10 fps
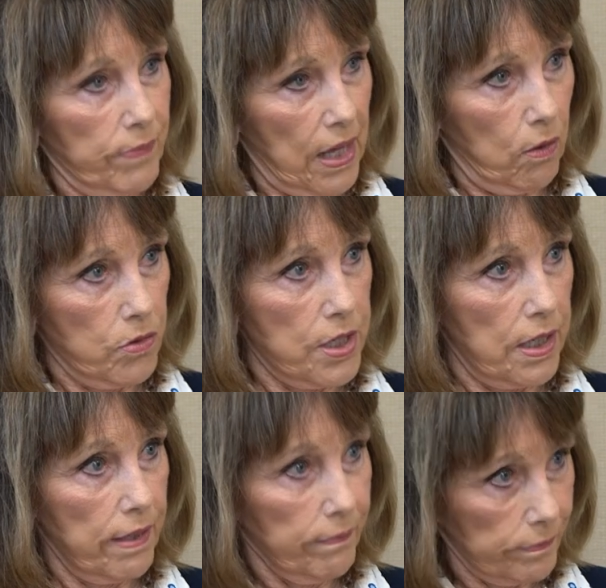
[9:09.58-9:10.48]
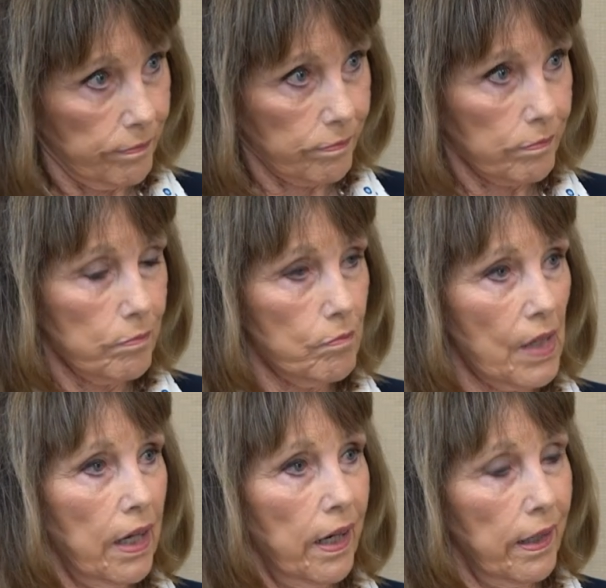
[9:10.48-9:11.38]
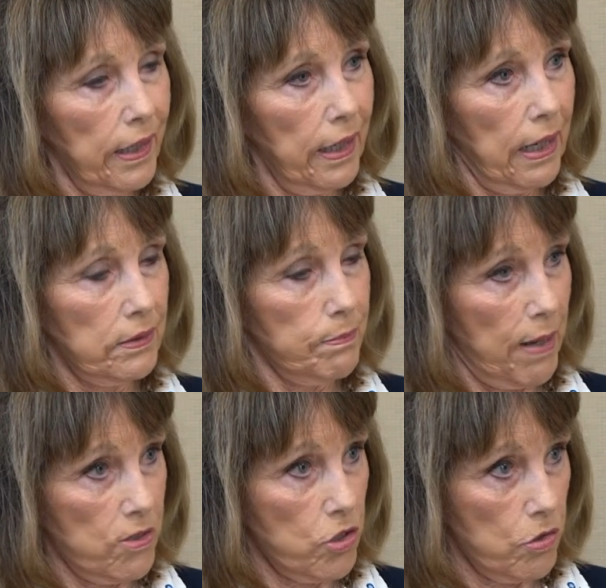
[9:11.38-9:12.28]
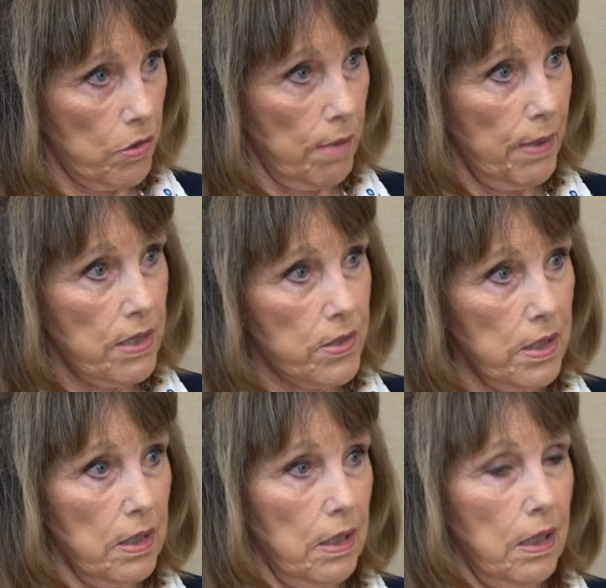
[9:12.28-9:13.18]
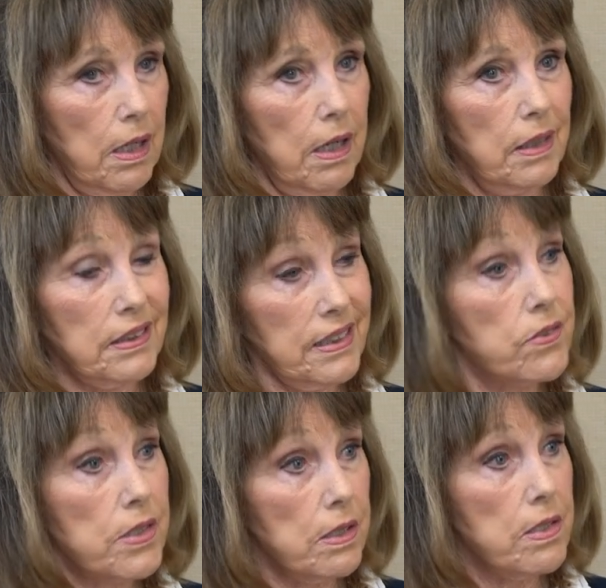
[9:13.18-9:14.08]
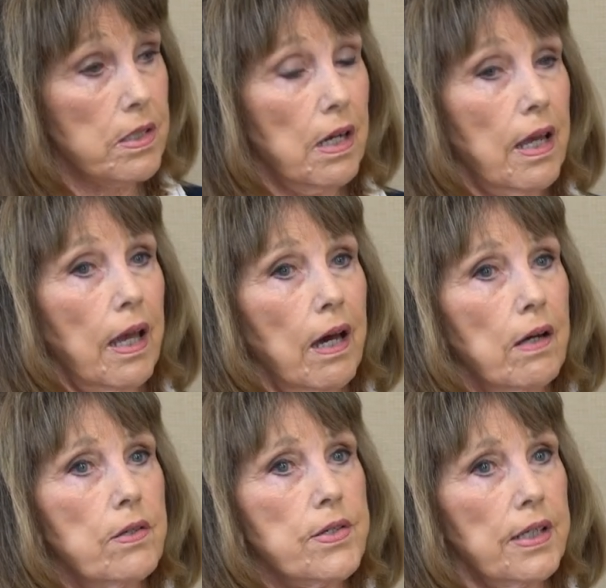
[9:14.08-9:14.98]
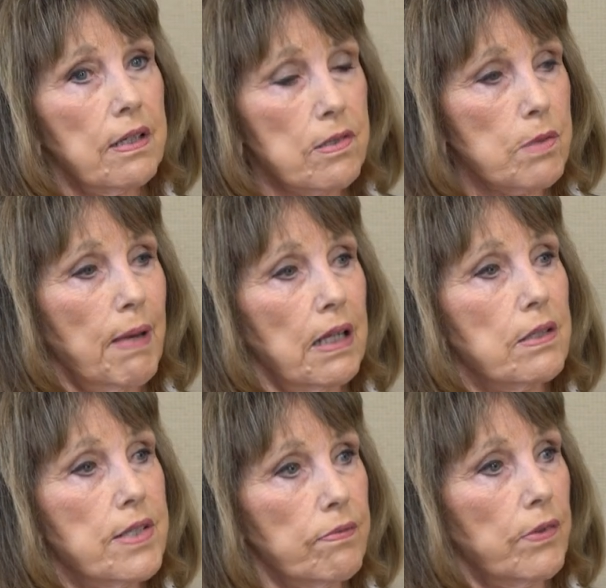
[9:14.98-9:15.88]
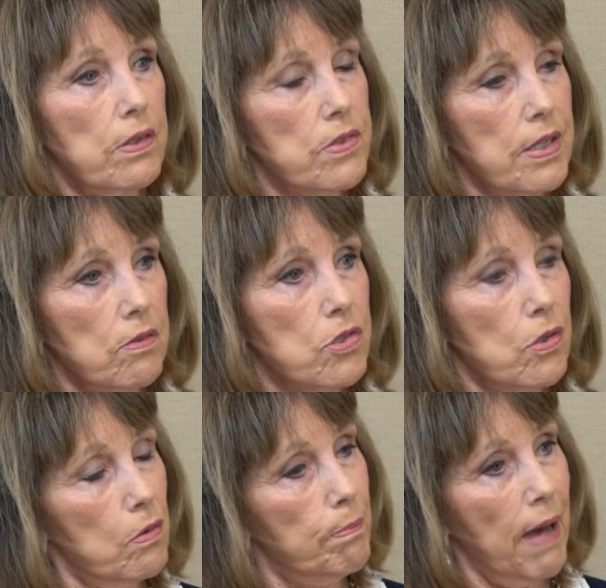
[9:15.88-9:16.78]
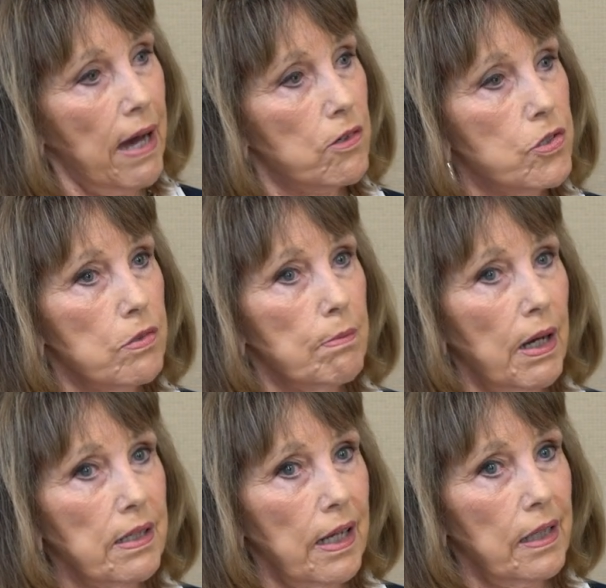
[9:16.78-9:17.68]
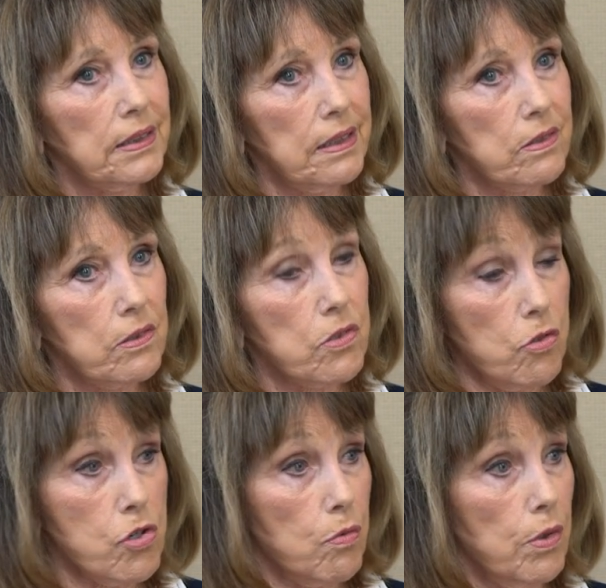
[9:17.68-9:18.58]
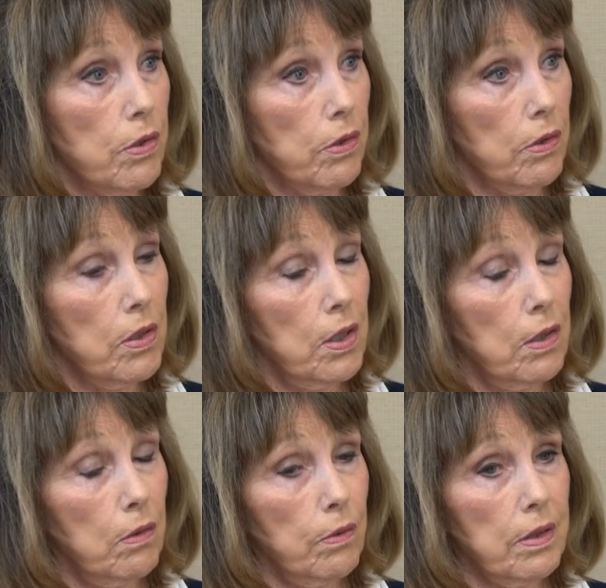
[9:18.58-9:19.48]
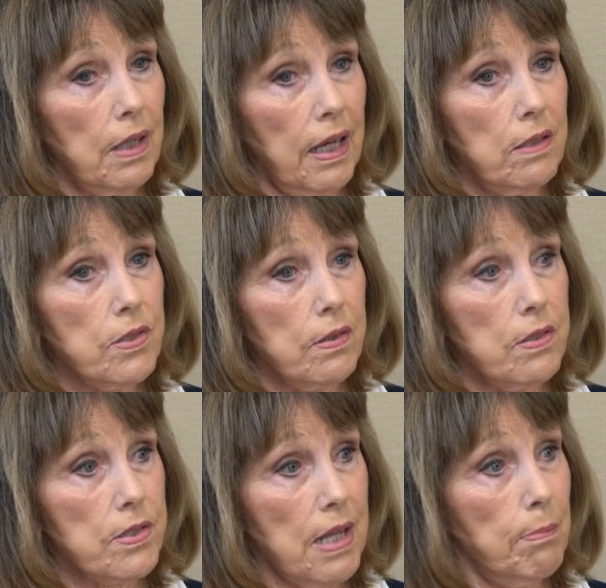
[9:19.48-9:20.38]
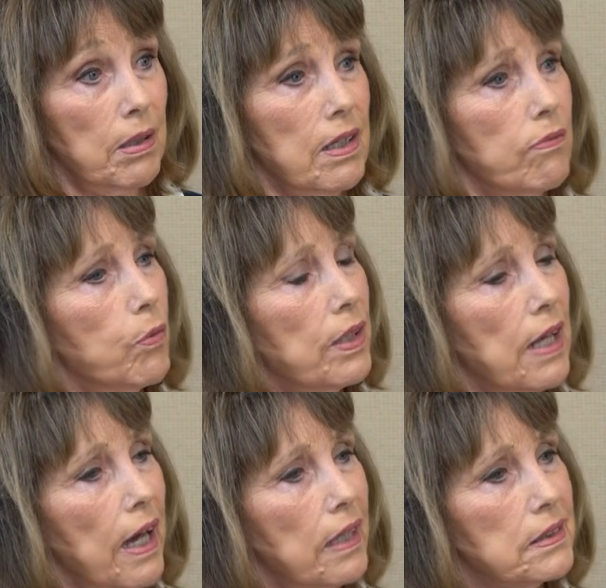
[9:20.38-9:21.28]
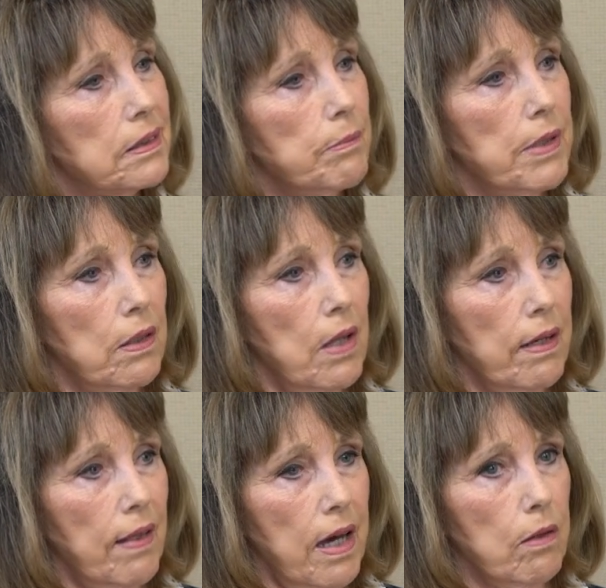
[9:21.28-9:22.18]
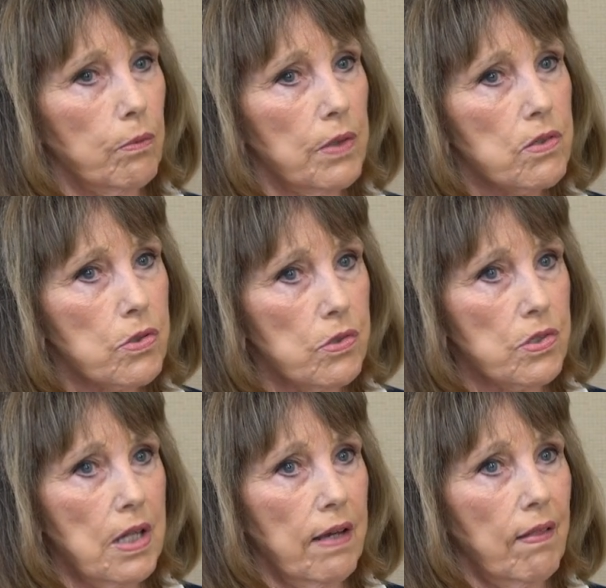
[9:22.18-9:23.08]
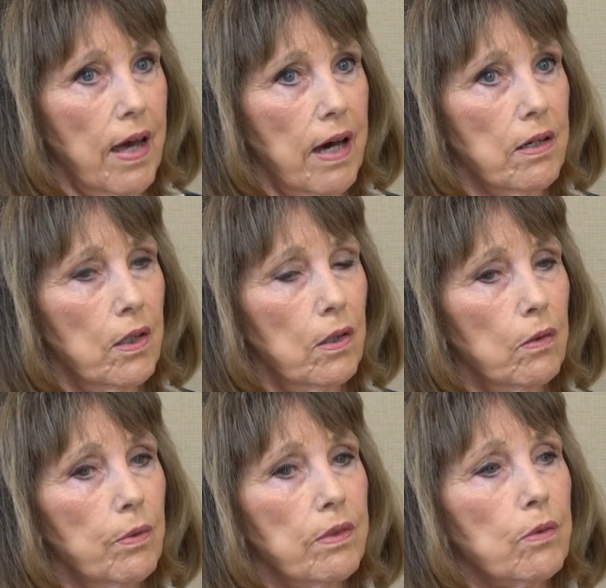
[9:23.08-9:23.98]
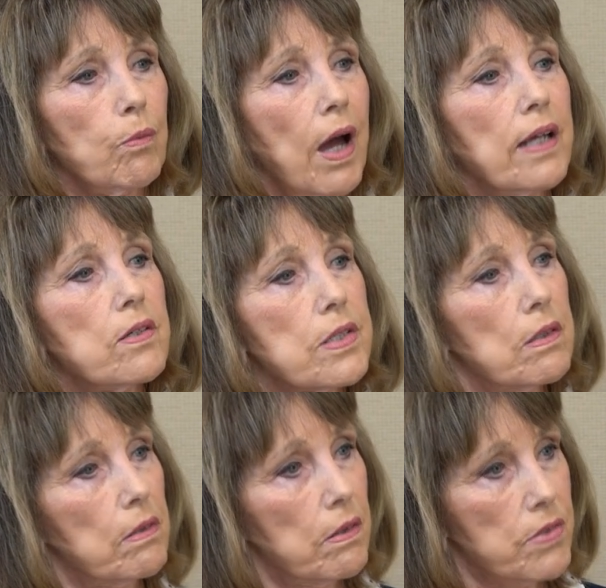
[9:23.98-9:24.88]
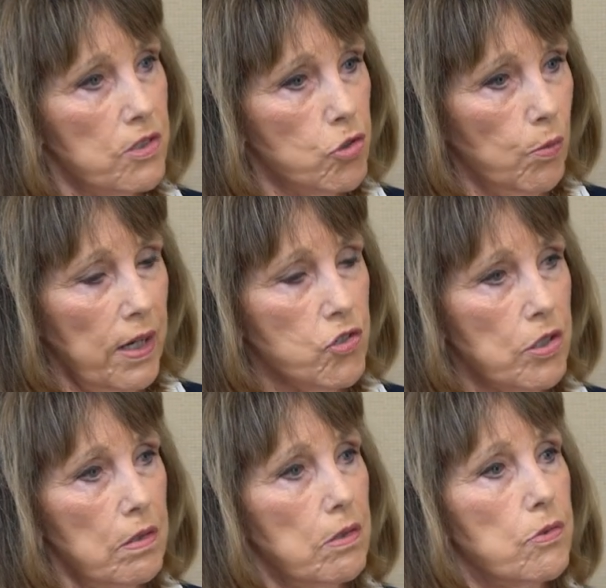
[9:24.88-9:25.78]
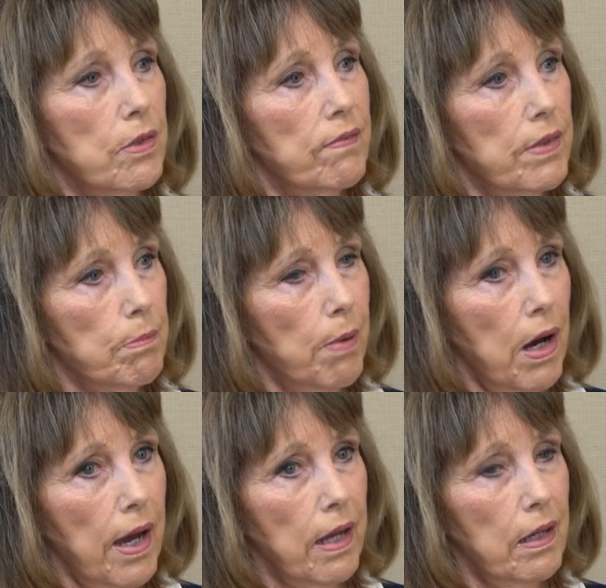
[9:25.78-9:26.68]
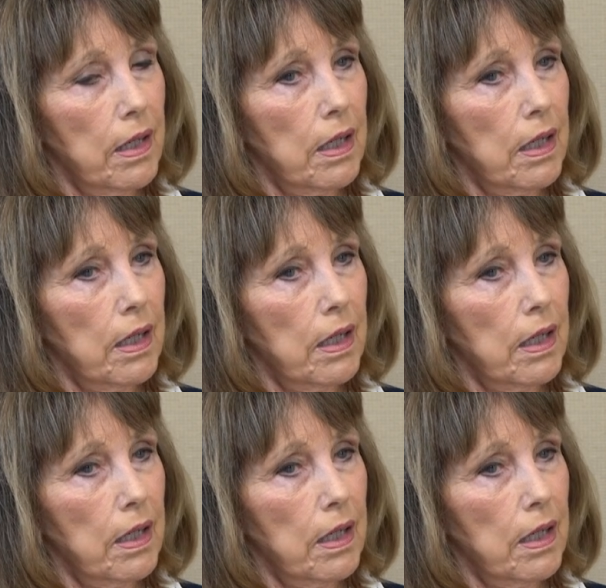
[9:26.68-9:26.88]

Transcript: AOT, outpatient treatment, assisted, and it has made a difference. And so back to my days as a social worker with the Aid to the Disabled, if we'd had something like that, a resource like that, with the right situation driven by,